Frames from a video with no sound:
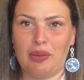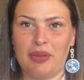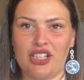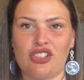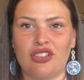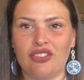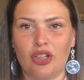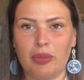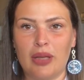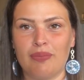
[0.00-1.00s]
picture of
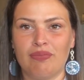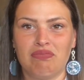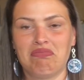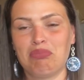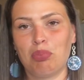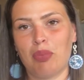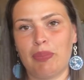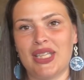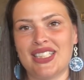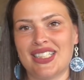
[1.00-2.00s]
all my
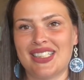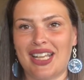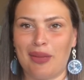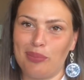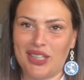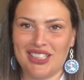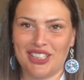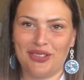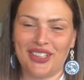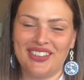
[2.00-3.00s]
pieces that I'm
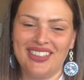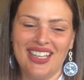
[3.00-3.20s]
considering.